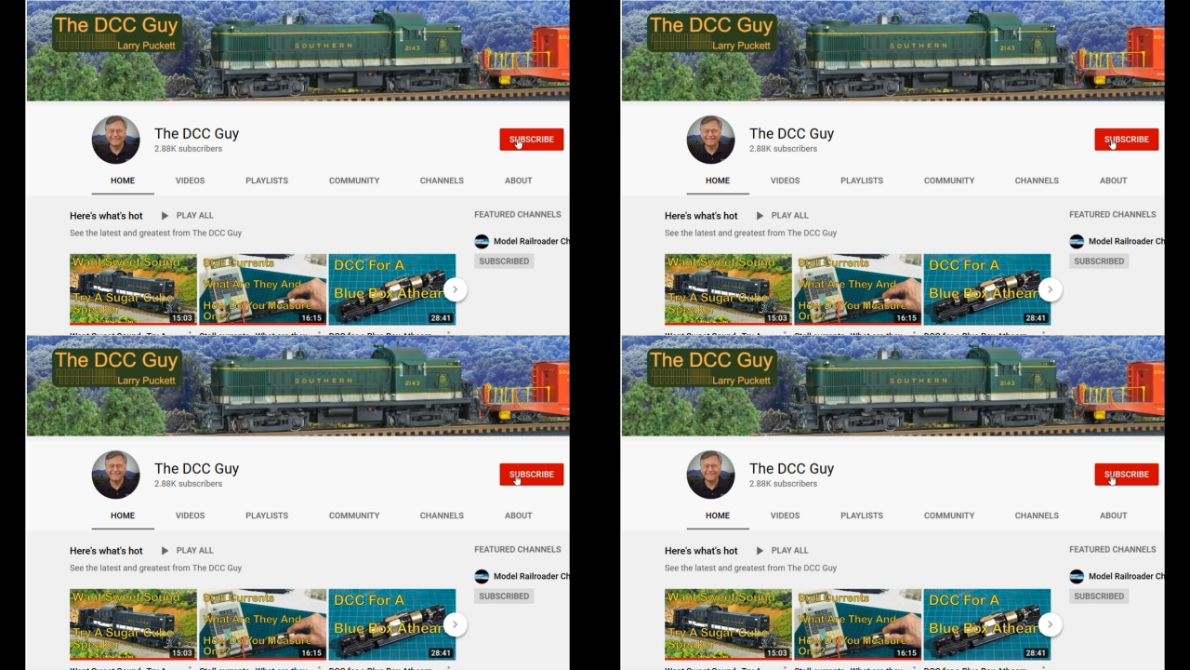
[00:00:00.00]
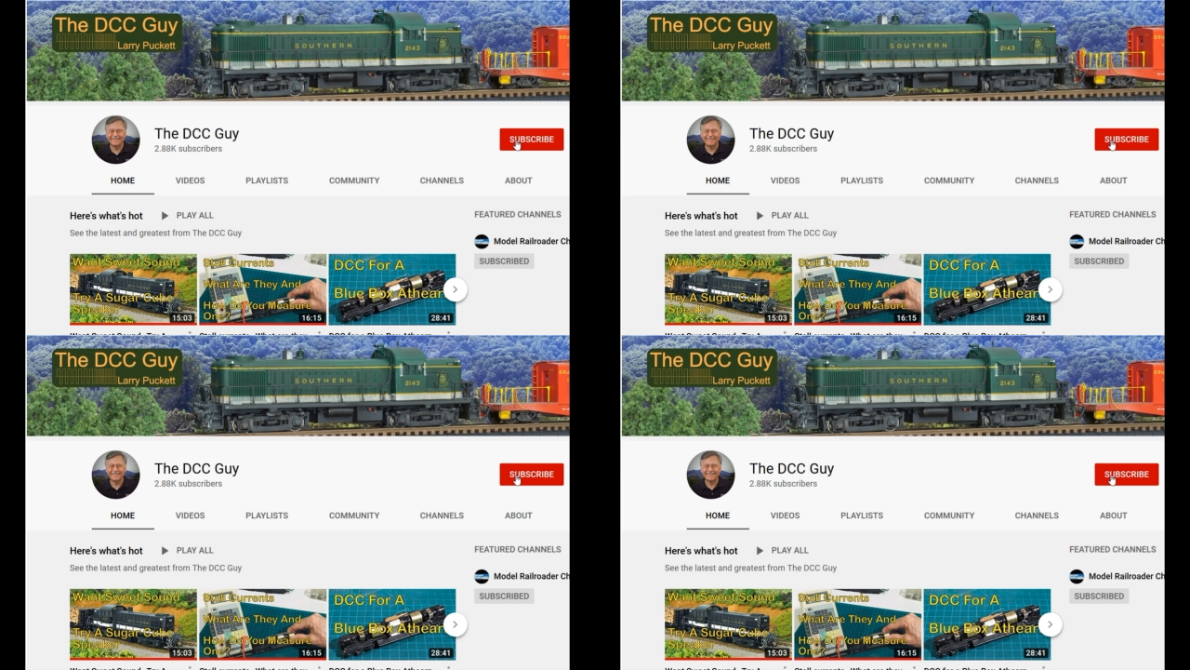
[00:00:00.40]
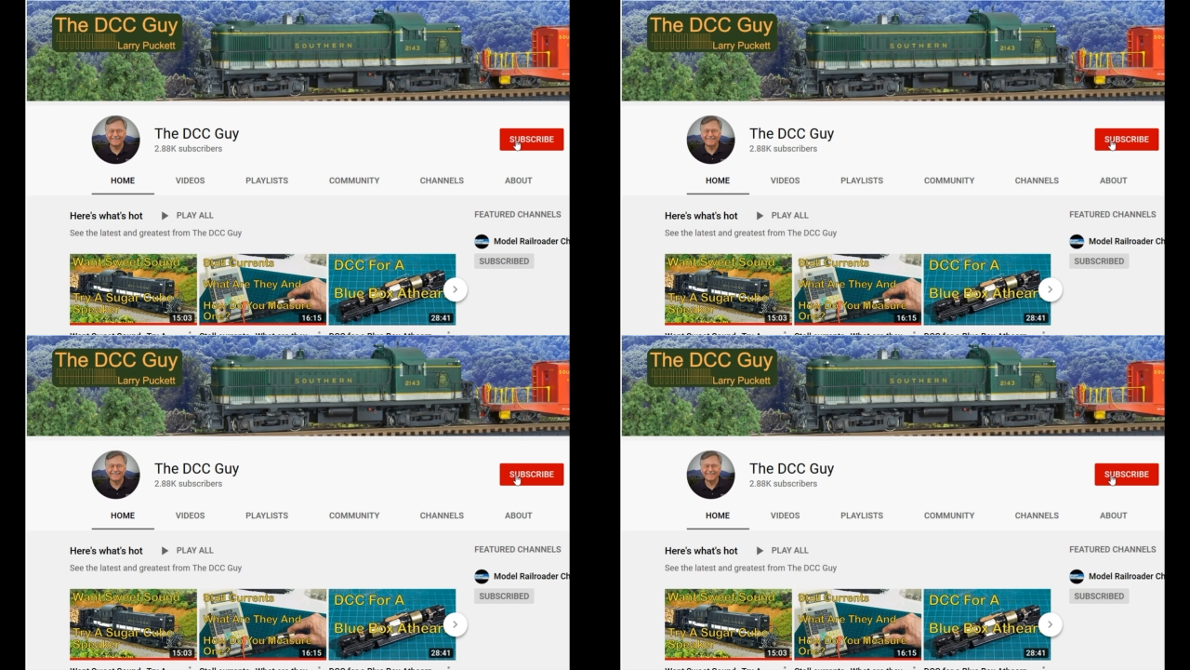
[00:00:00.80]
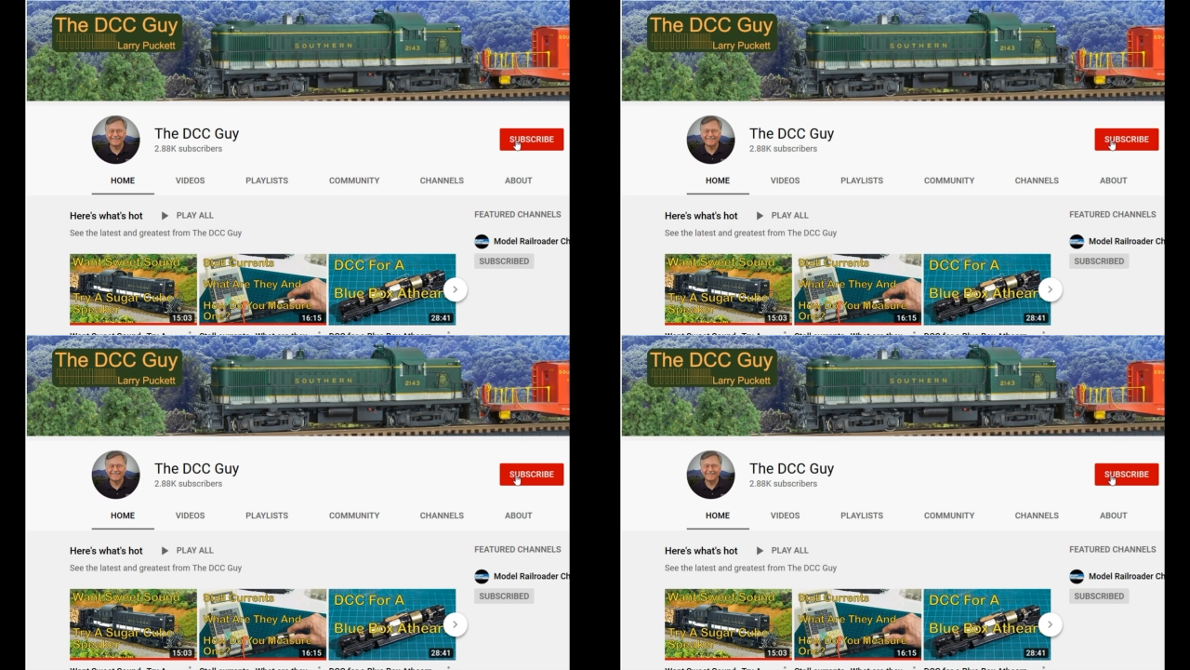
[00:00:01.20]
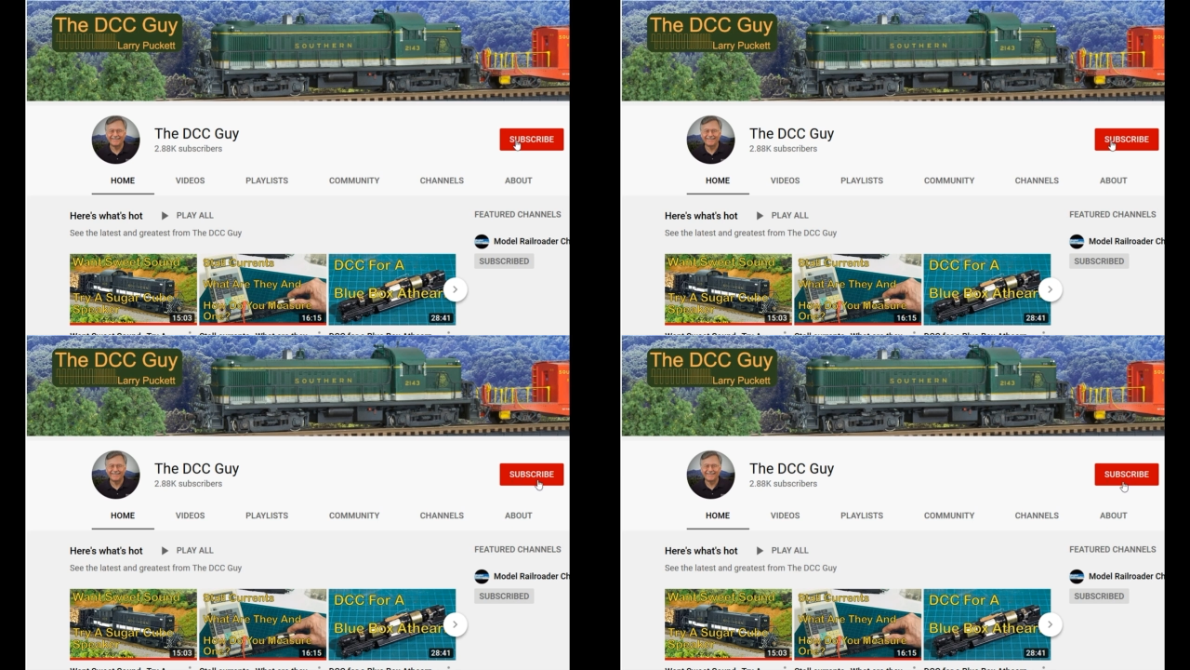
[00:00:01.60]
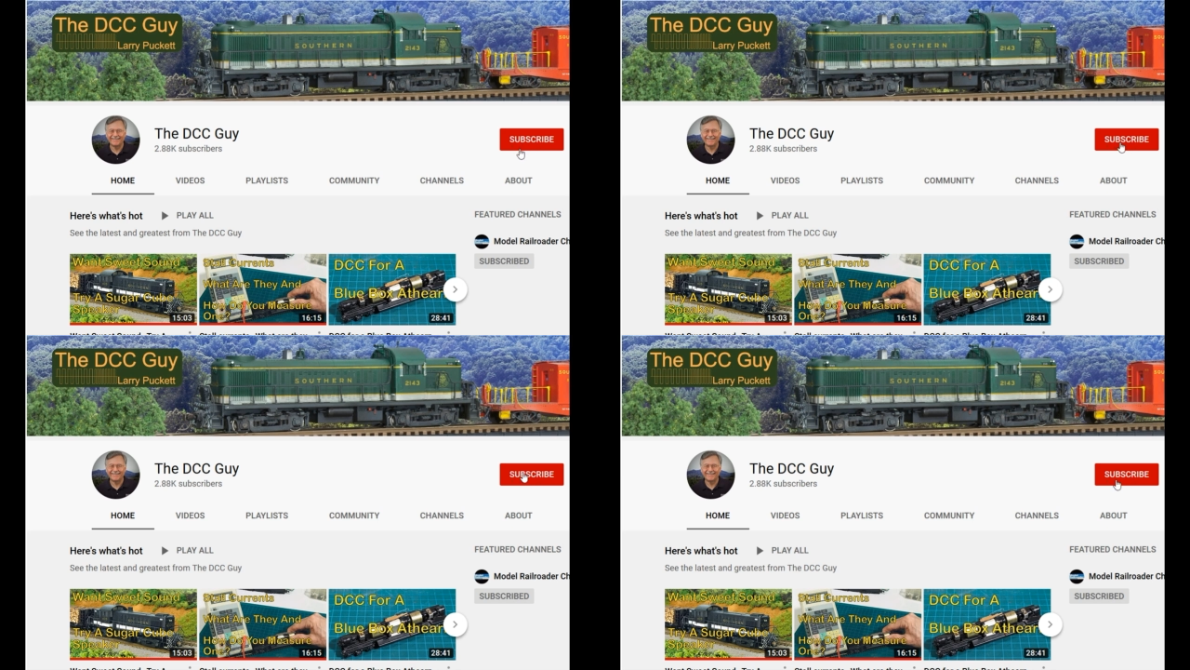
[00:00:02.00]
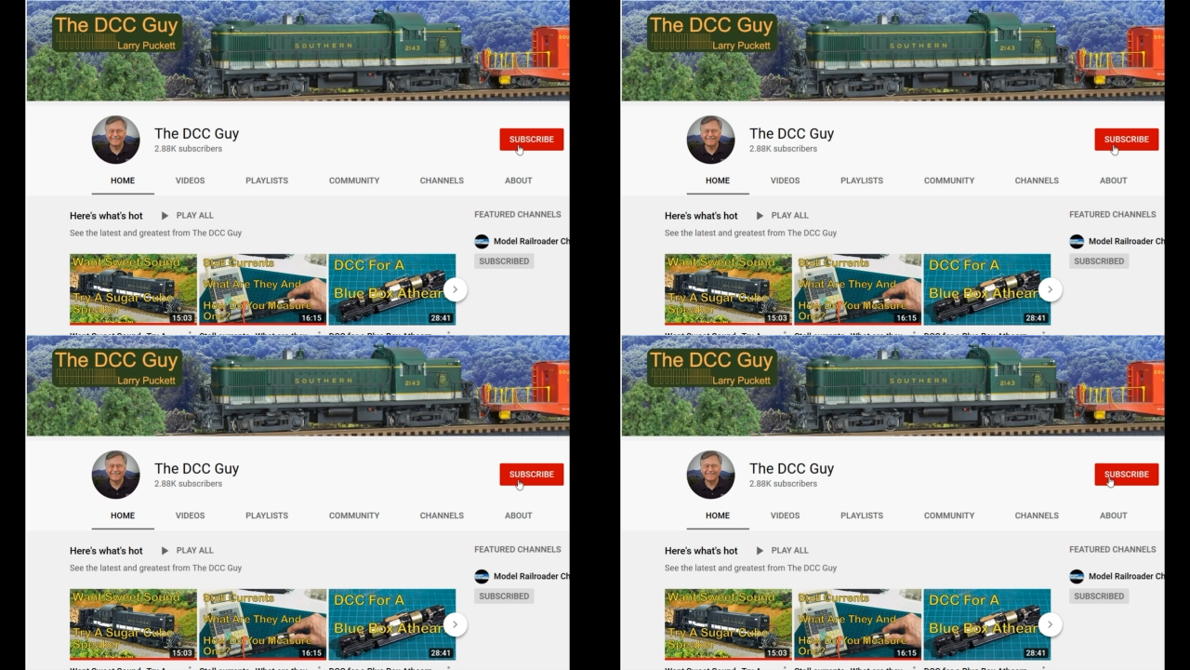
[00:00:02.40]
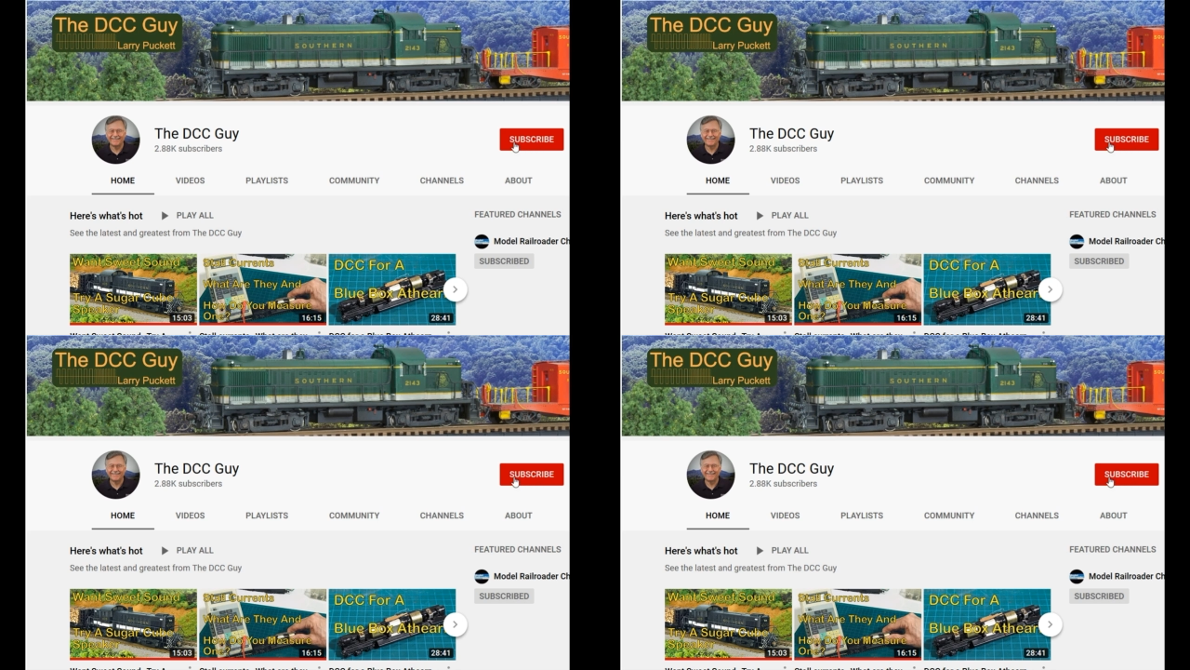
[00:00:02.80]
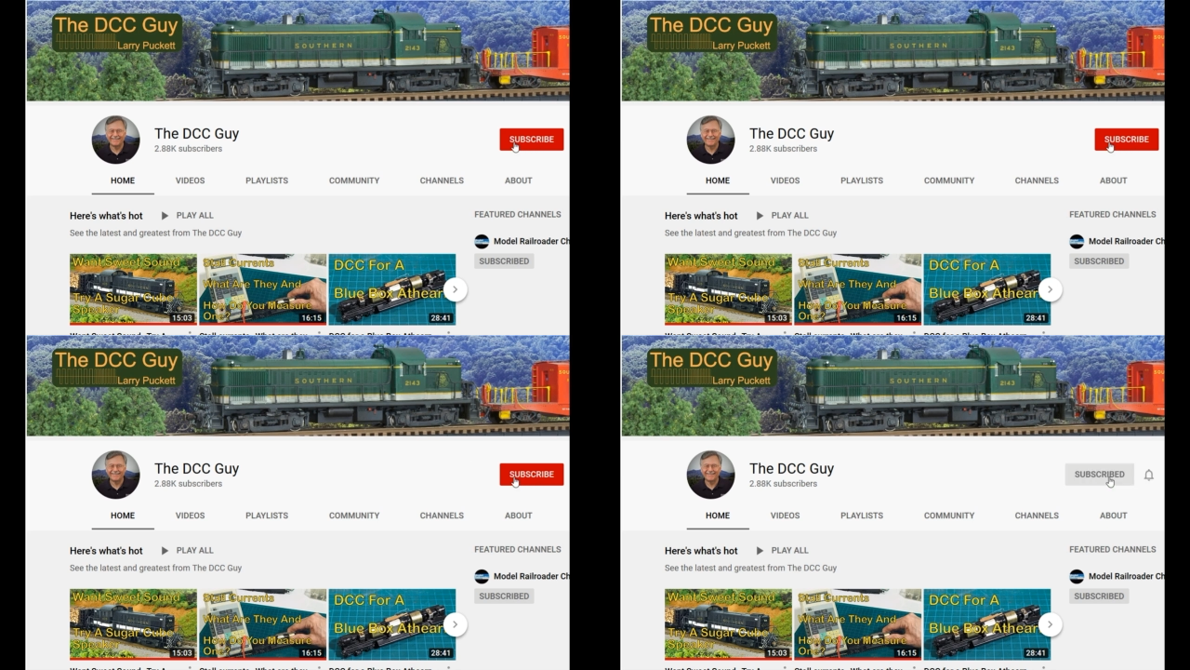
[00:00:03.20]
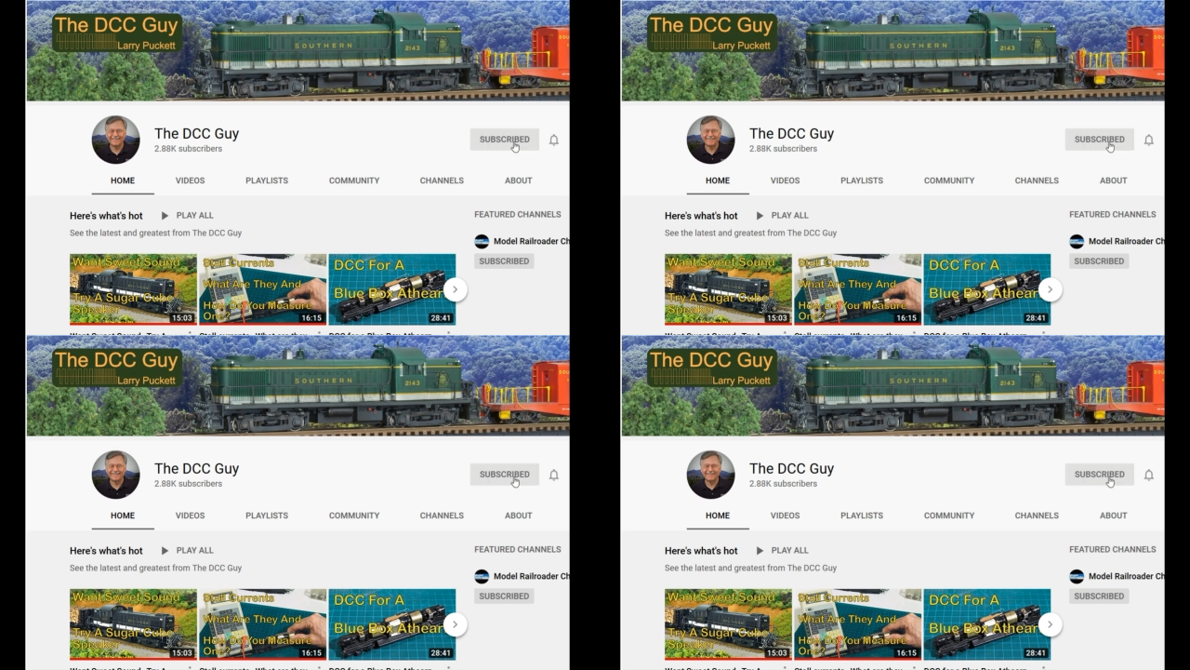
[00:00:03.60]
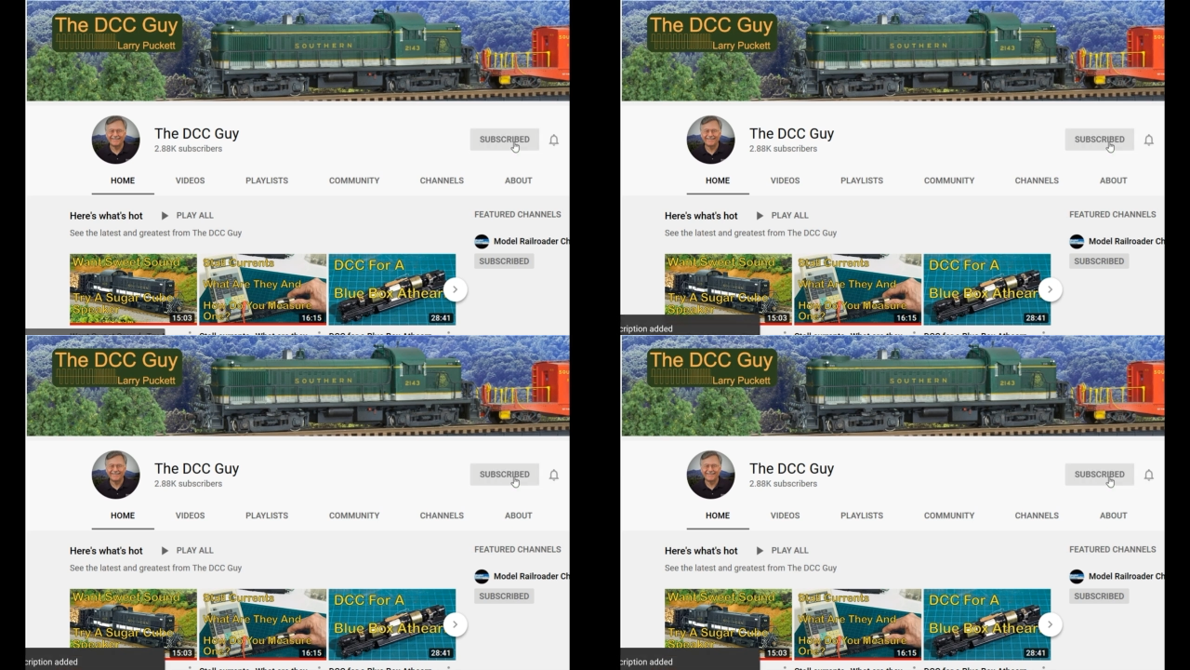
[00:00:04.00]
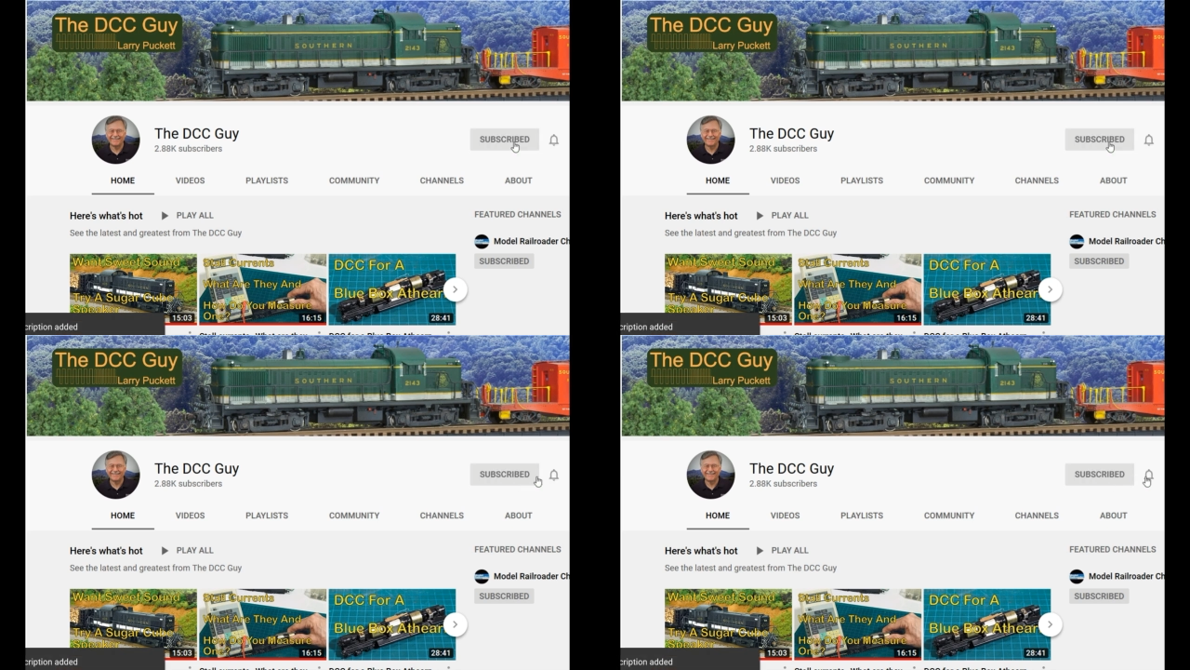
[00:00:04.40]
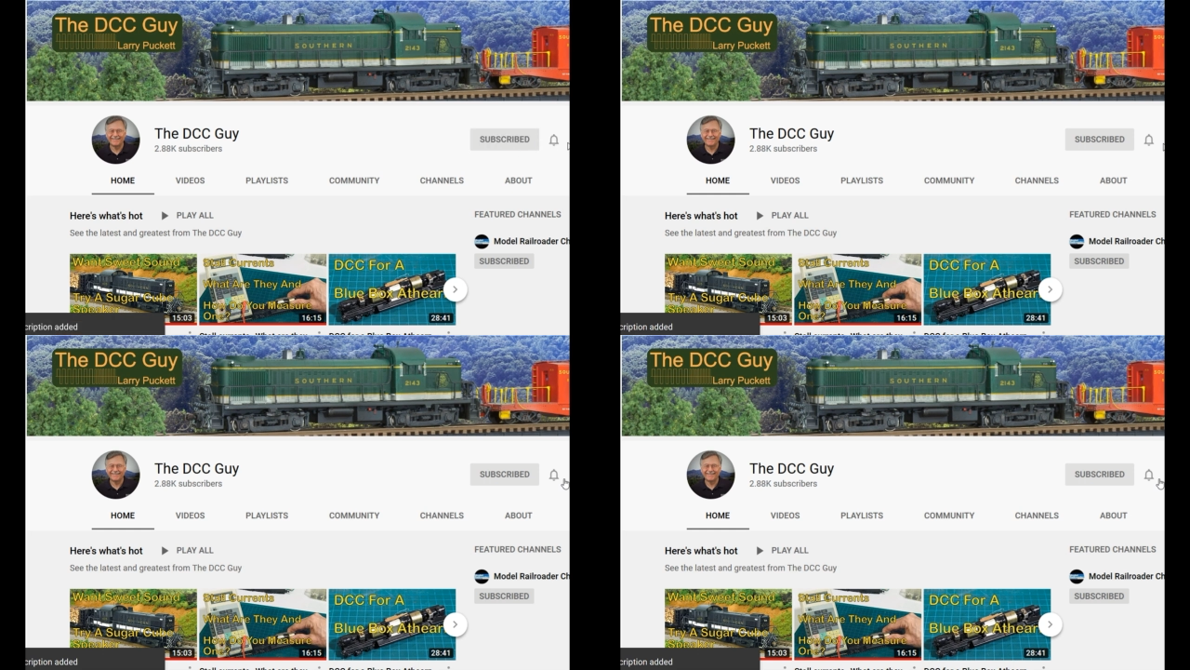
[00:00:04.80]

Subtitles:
Nobody's mouth can be seen.